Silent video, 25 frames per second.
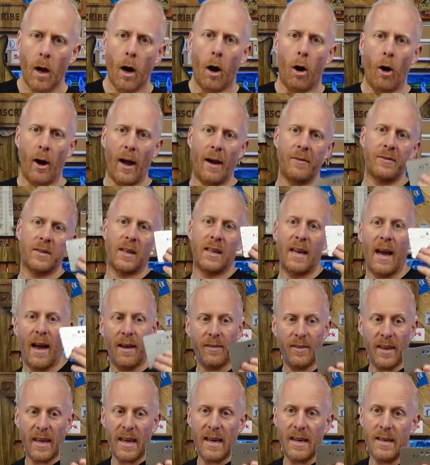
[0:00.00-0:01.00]
I have to
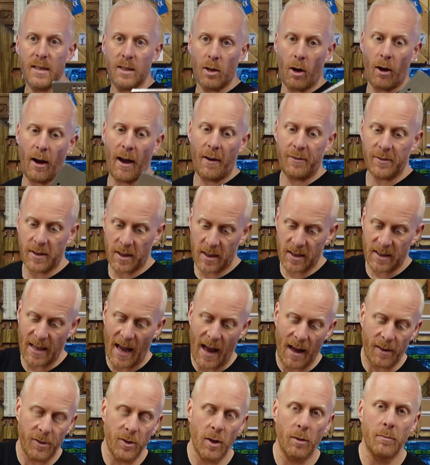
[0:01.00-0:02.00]
get these, I have to
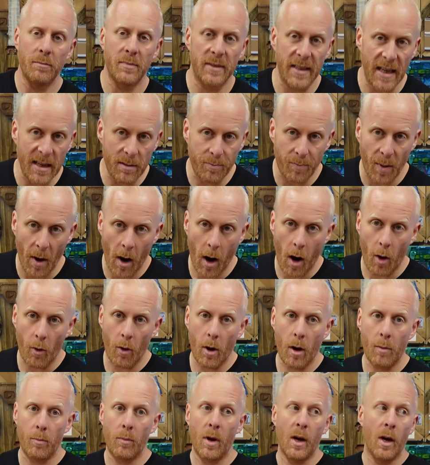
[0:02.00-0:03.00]
sand them,
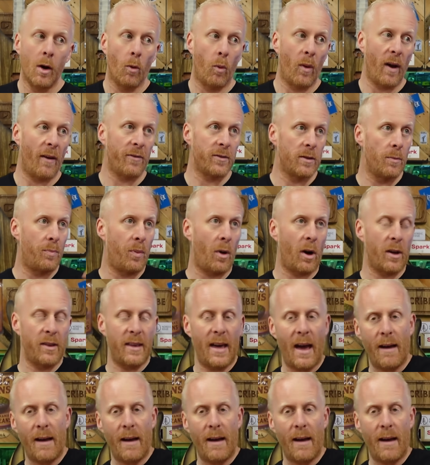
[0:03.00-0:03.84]
deburr them, we have to buy the